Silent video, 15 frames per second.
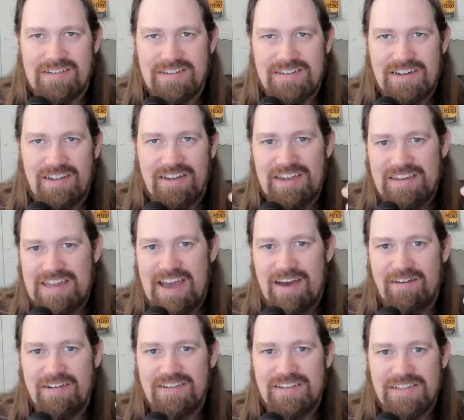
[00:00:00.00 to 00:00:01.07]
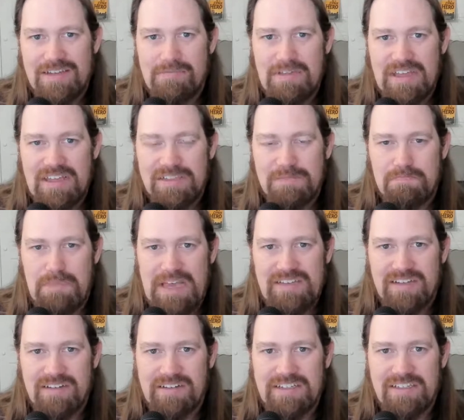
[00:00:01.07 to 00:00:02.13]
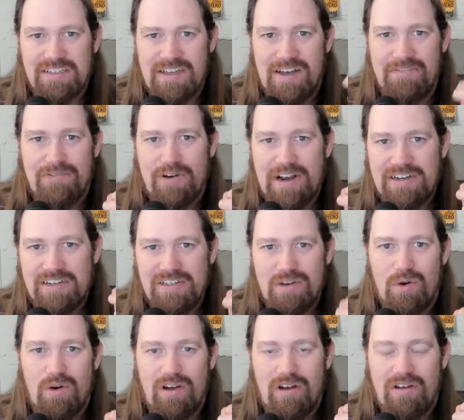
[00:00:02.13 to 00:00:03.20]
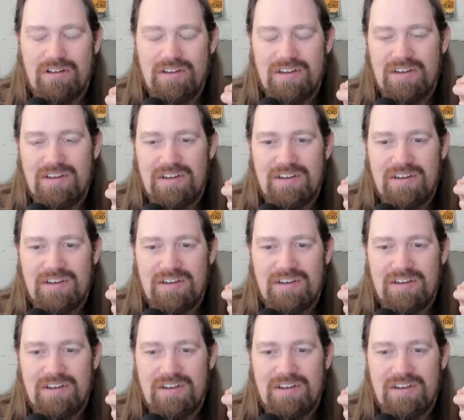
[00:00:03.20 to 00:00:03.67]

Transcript: distilling it down into something that's basically suffering and toil.